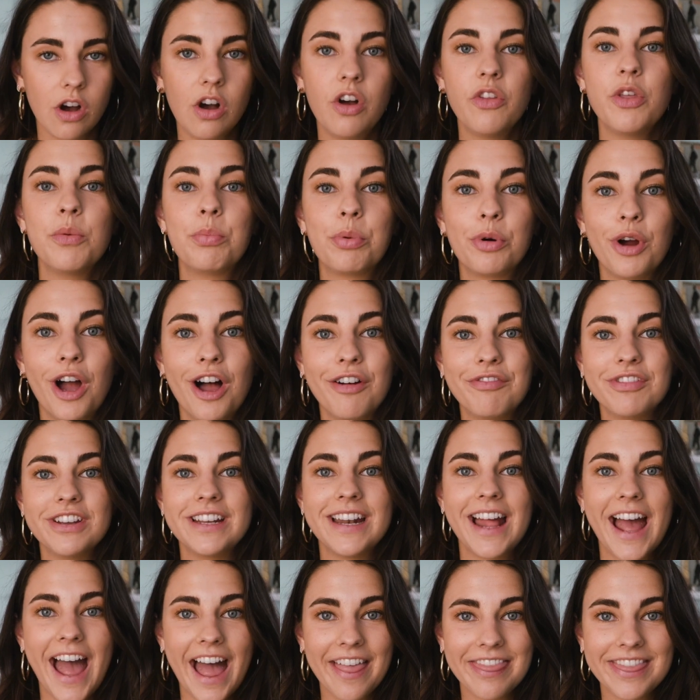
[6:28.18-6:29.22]
all the
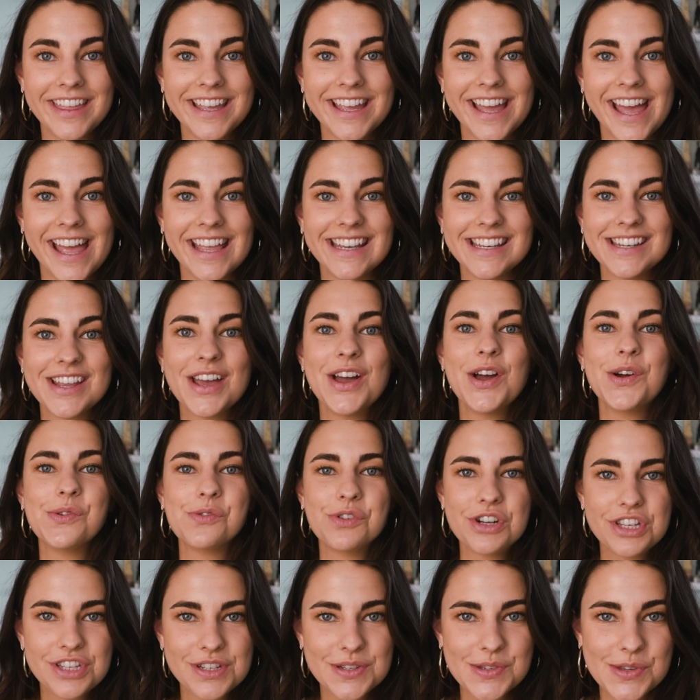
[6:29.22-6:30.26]
profit at the end,
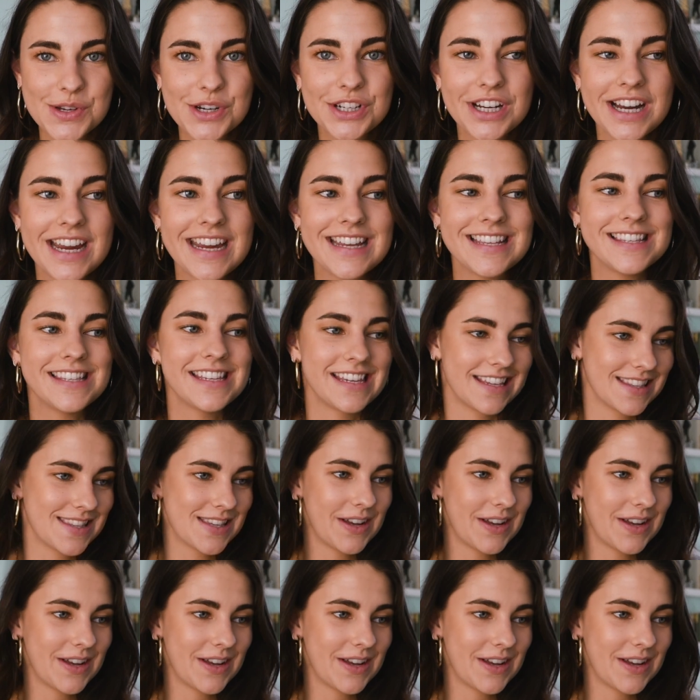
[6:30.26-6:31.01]
which is crazy.